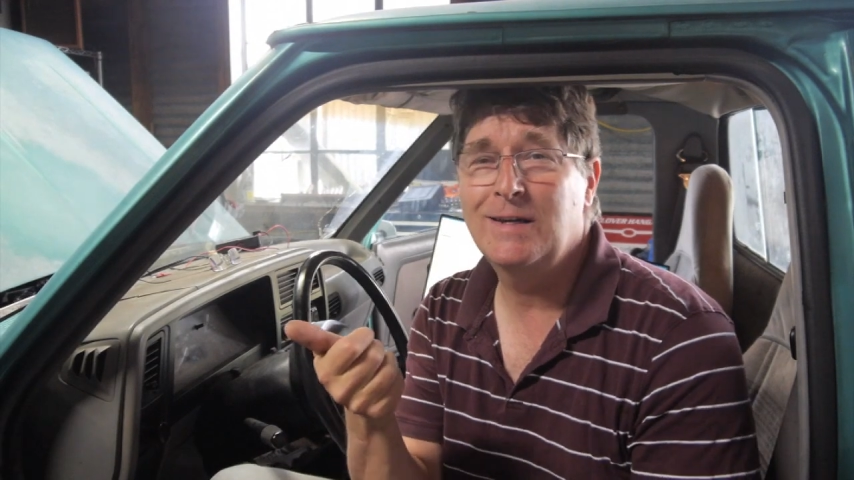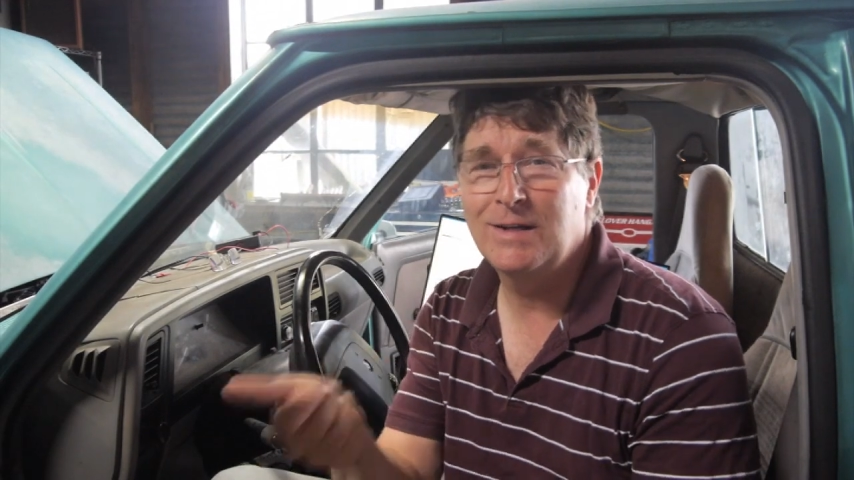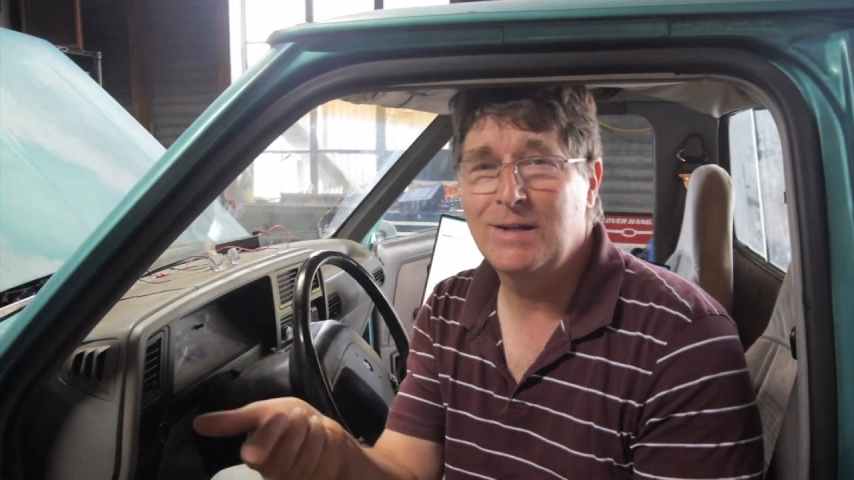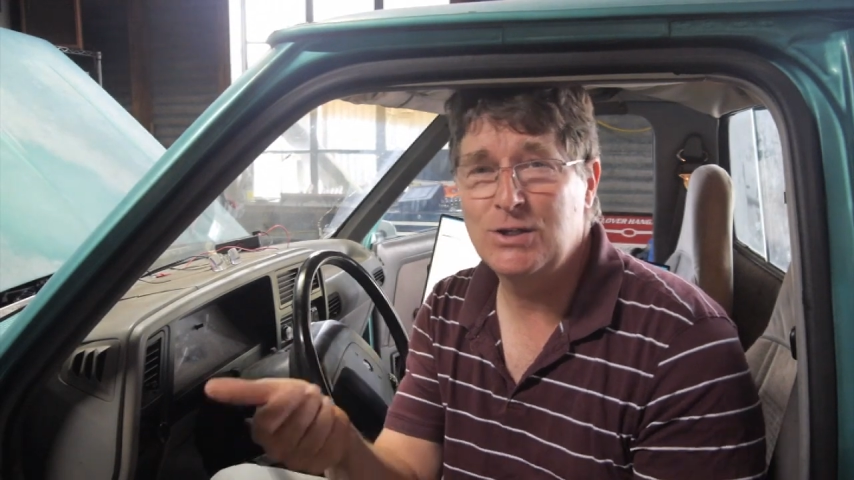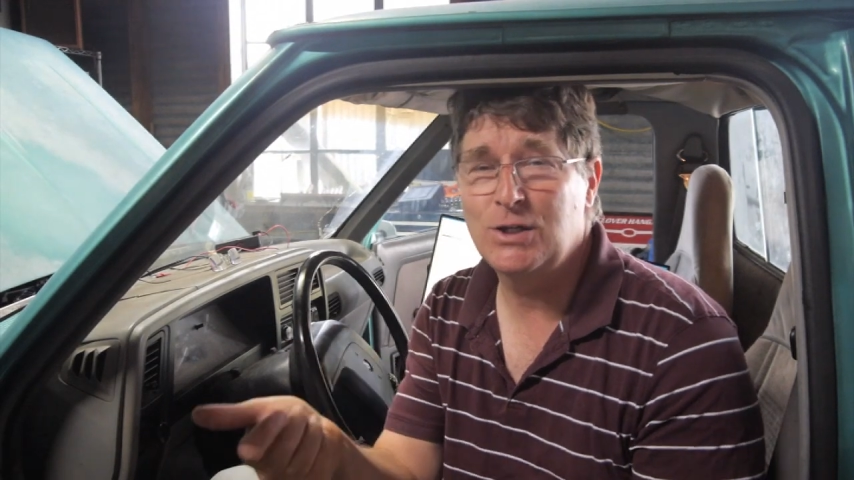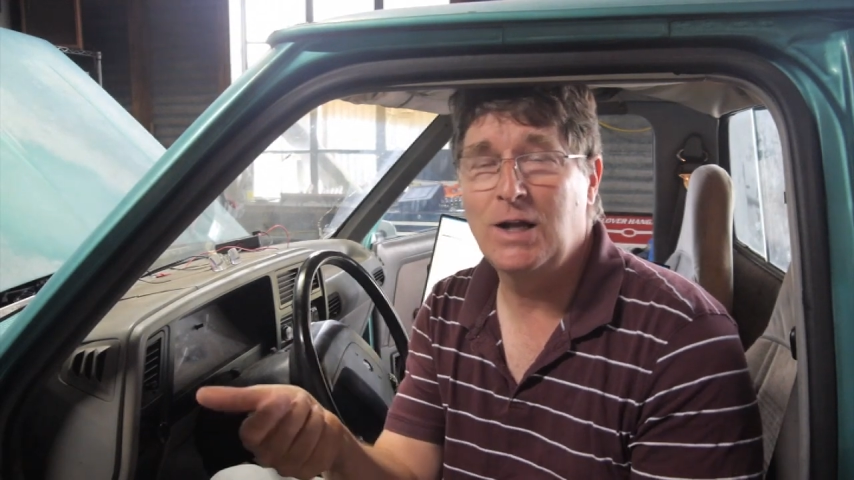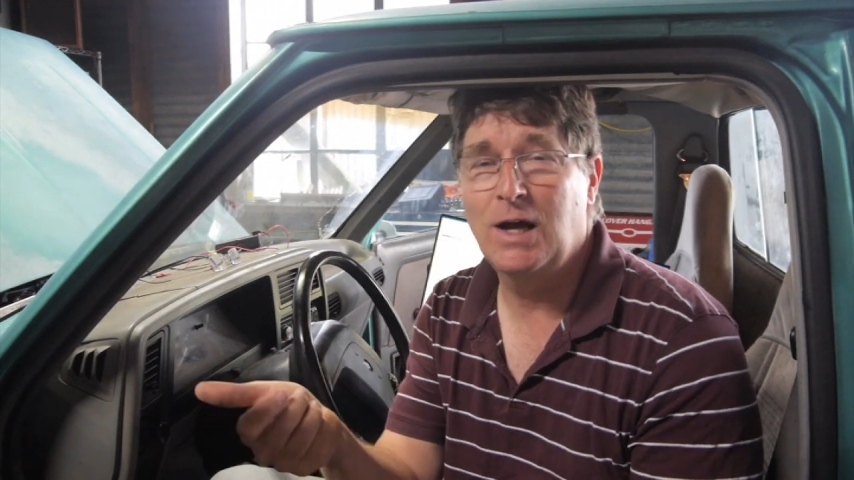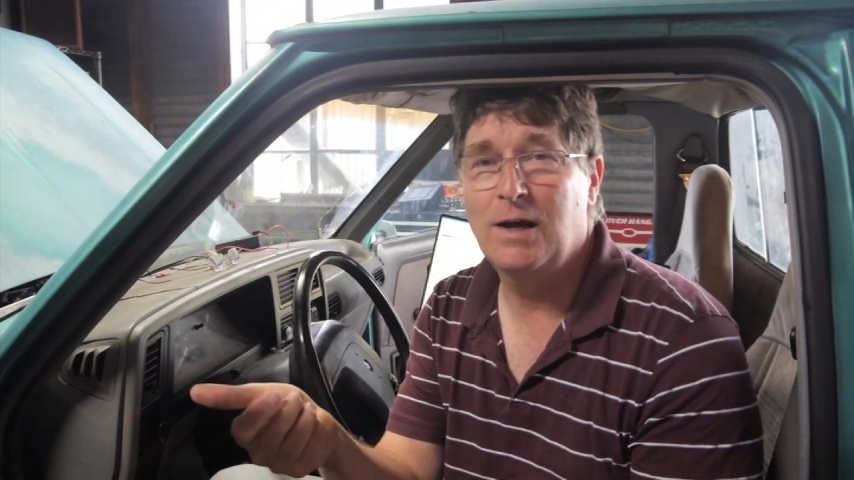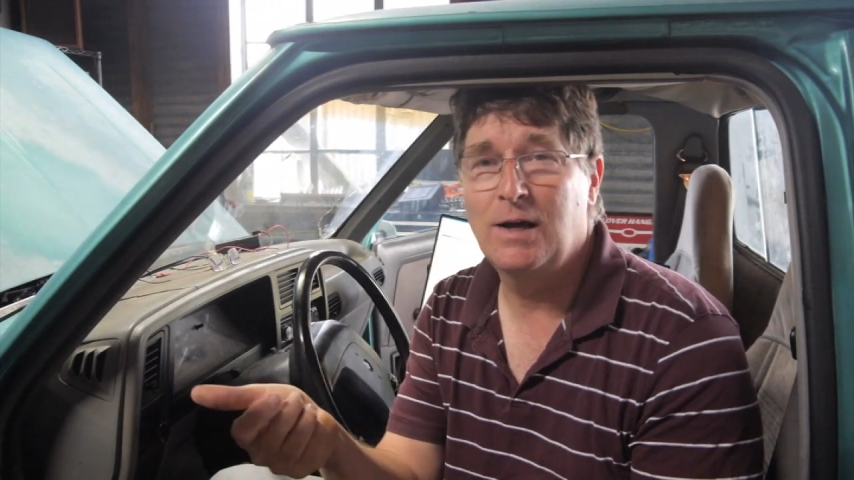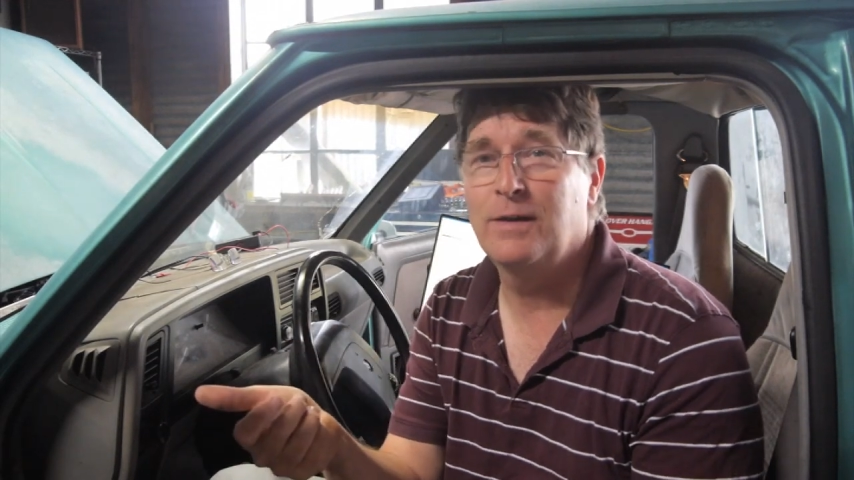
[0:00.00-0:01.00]
ignition
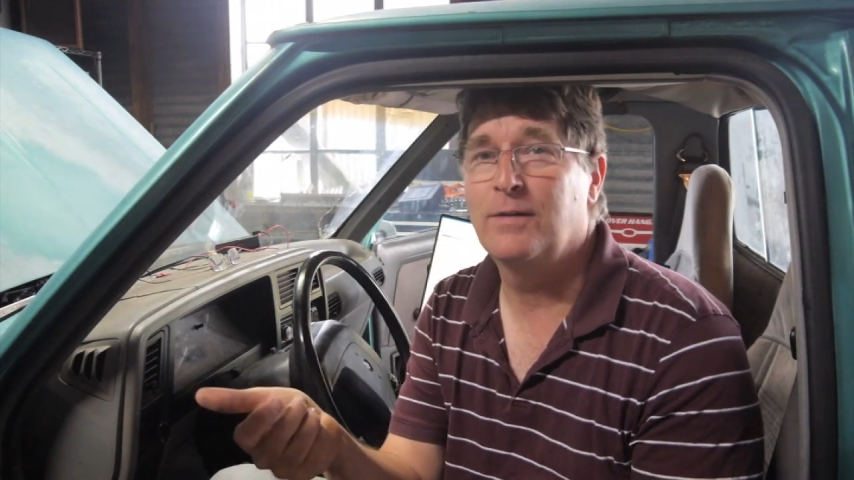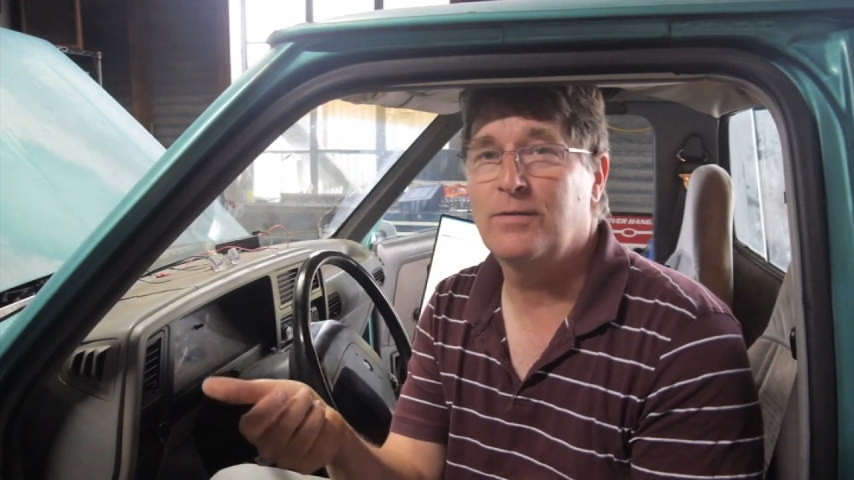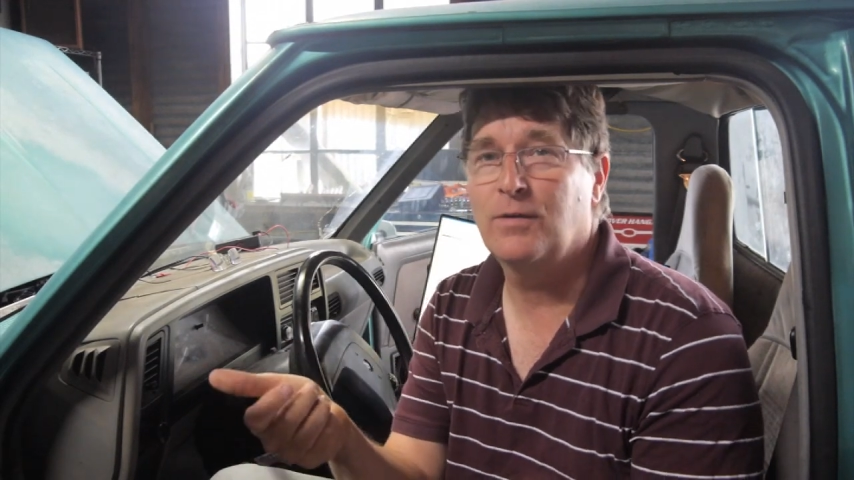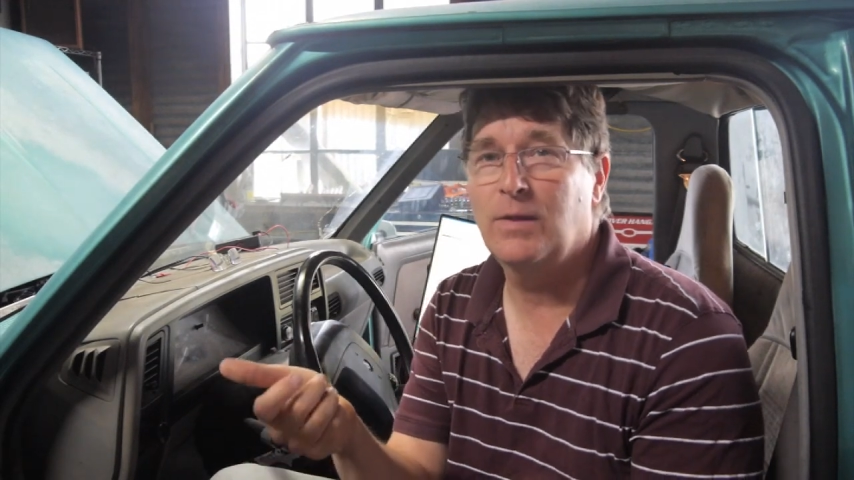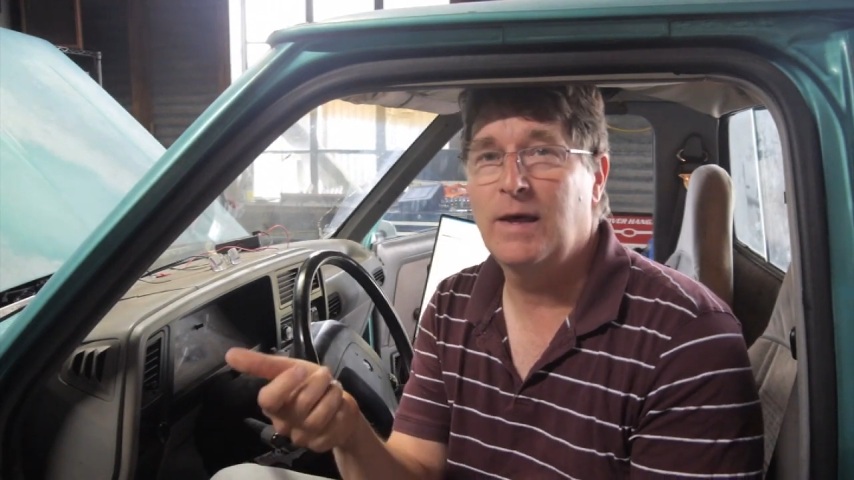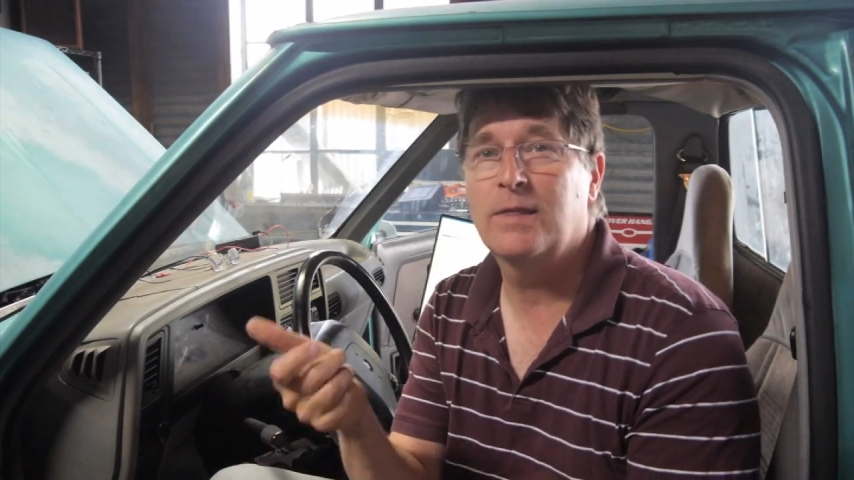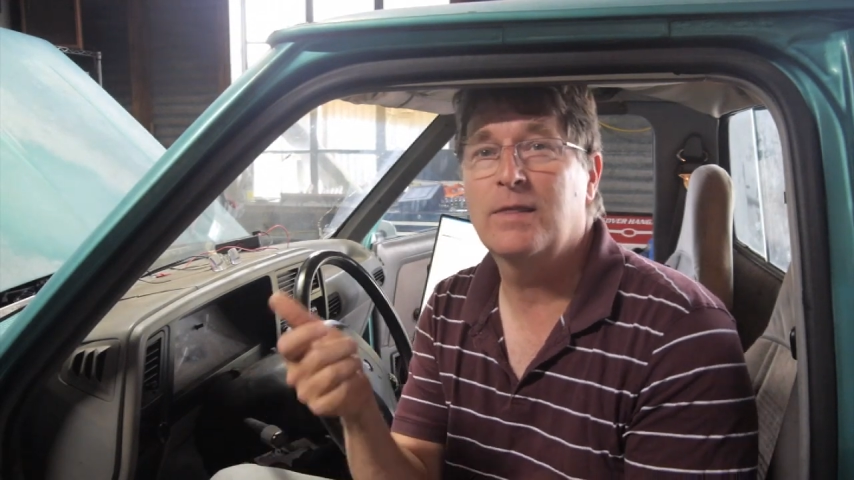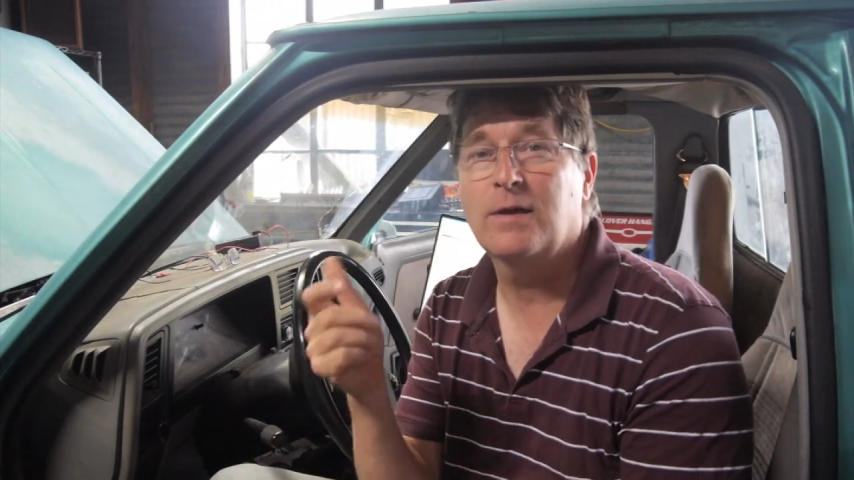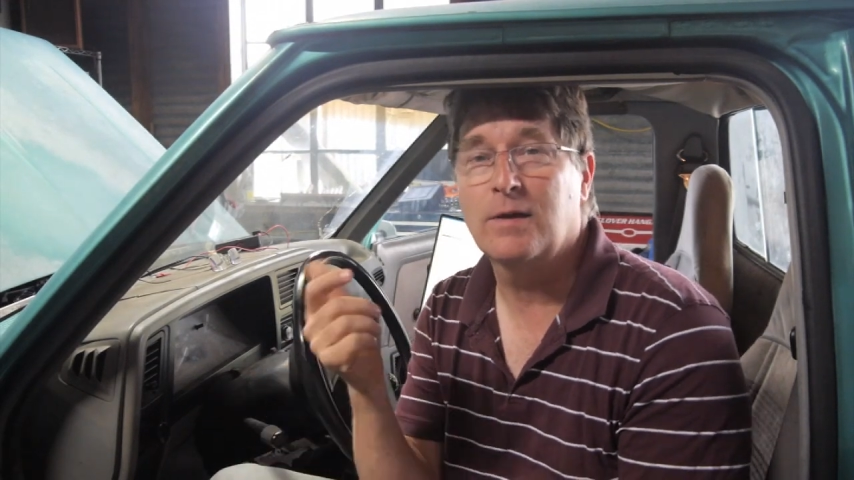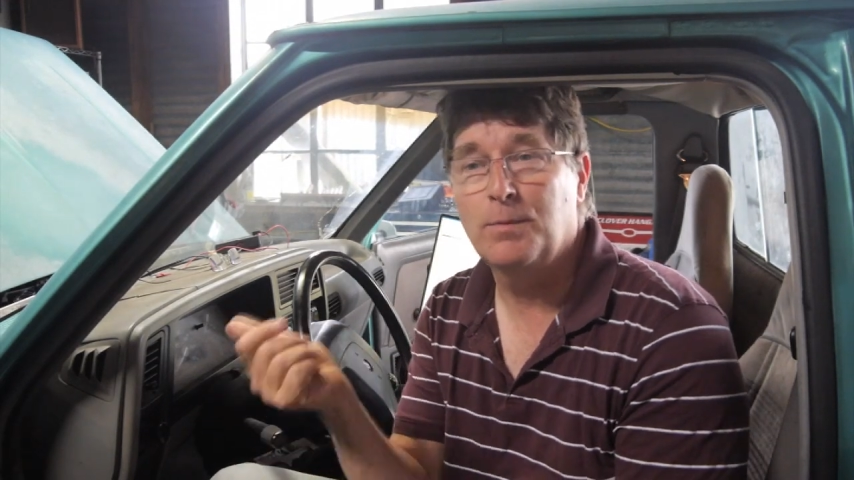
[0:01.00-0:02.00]
on so
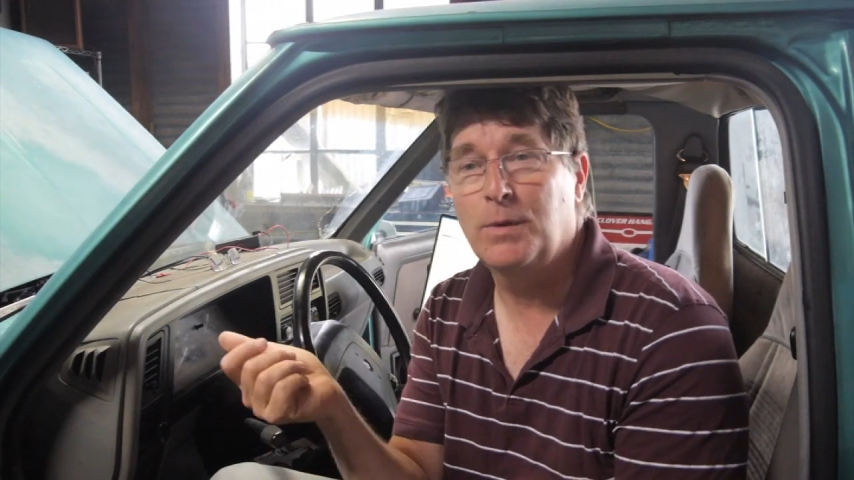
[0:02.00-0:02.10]
that the